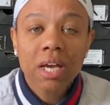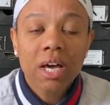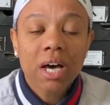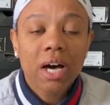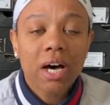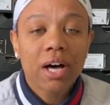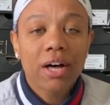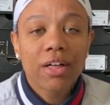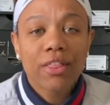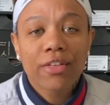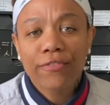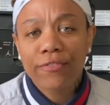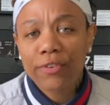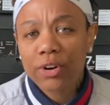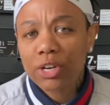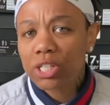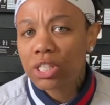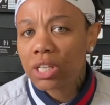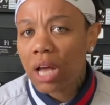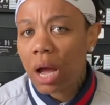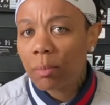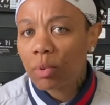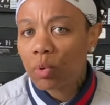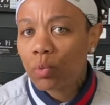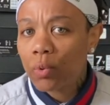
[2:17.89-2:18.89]
The first
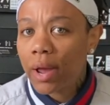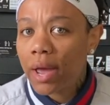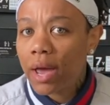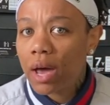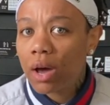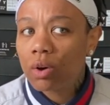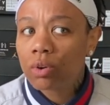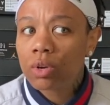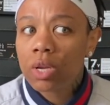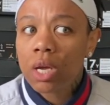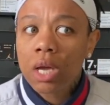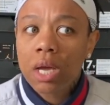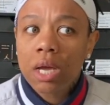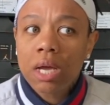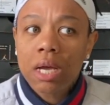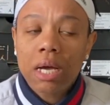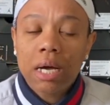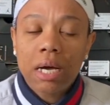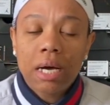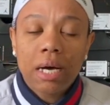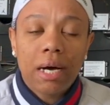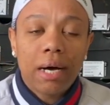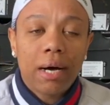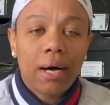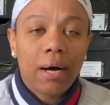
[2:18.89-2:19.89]
time around,
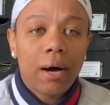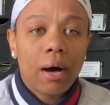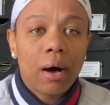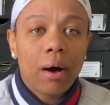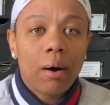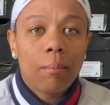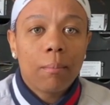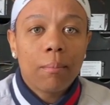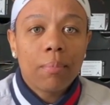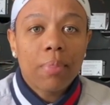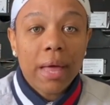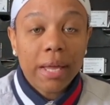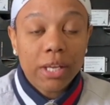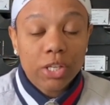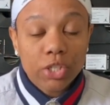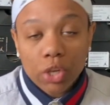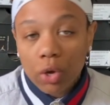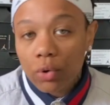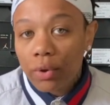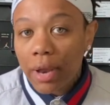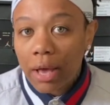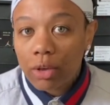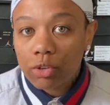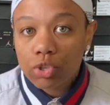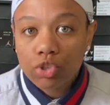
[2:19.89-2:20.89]
they
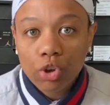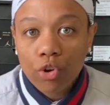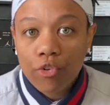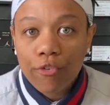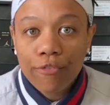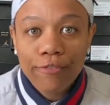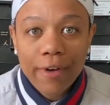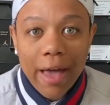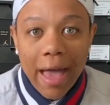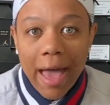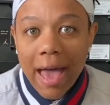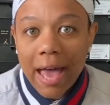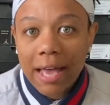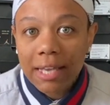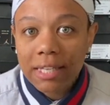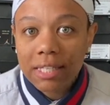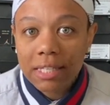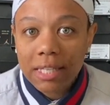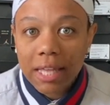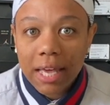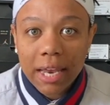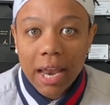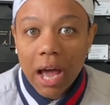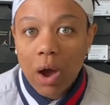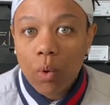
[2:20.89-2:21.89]
sold out so fast
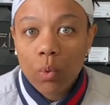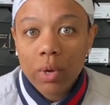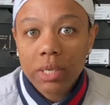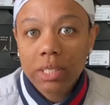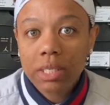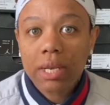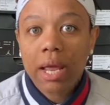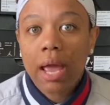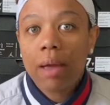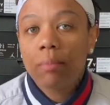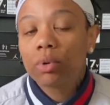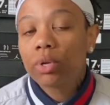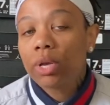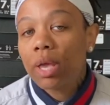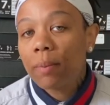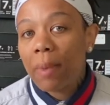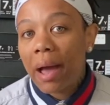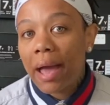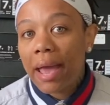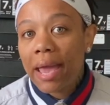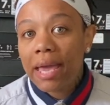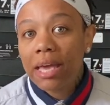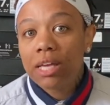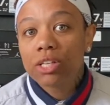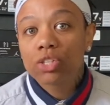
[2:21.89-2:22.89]
that I wasn't able to get my
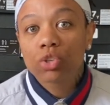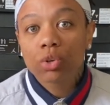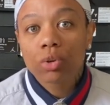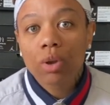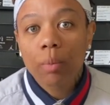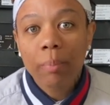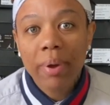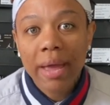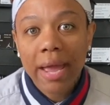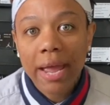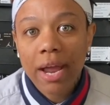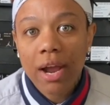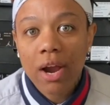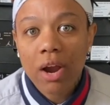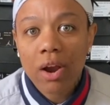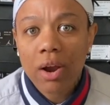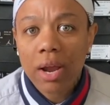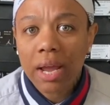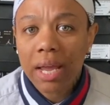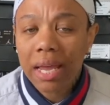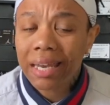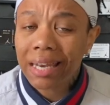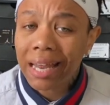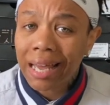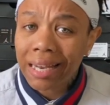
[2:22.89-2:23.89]
hands on a pair,
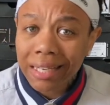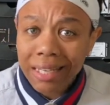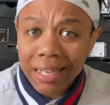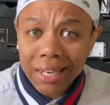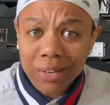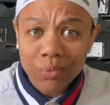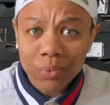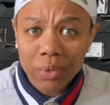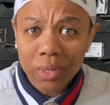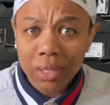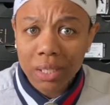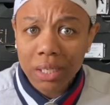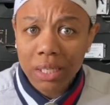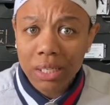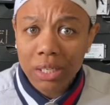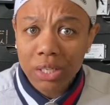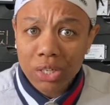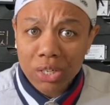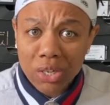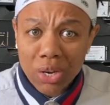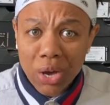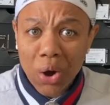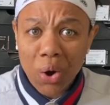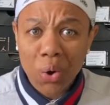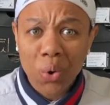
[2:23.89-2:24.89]
and I didn't really
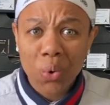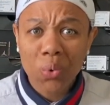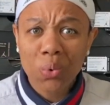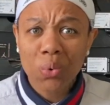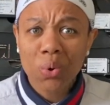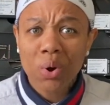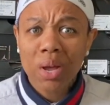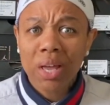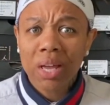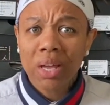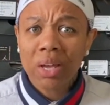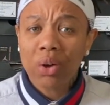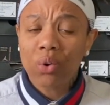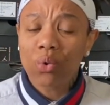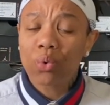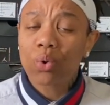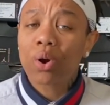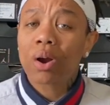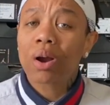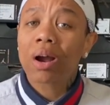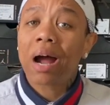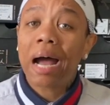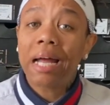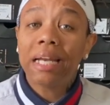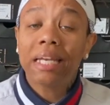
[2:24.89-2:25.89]
know,
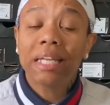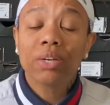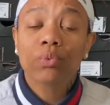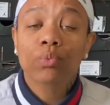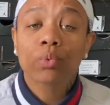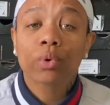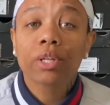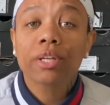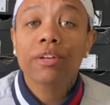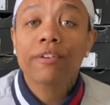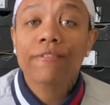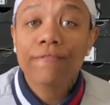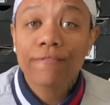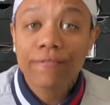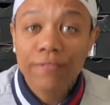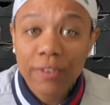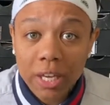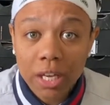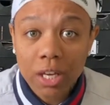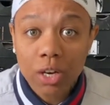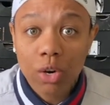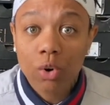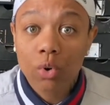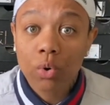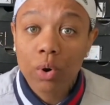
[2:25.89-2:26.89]
or I didn't really
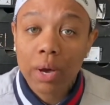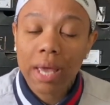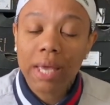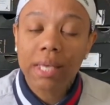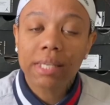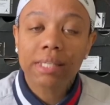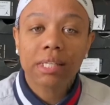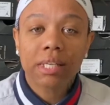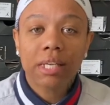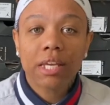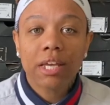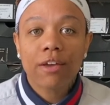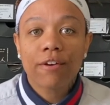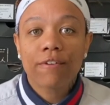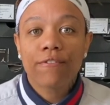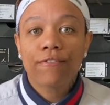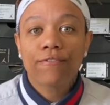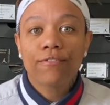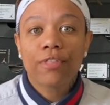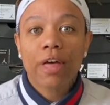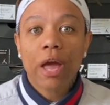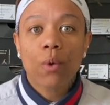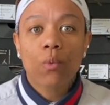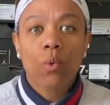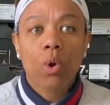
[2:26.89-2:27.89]
feel as if
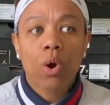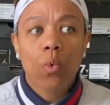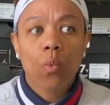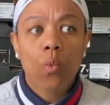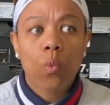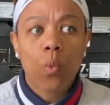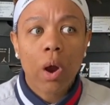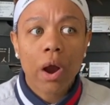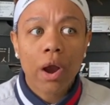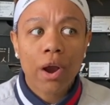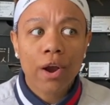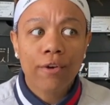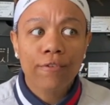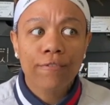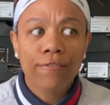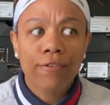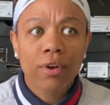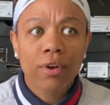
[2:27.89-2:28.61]
they were worth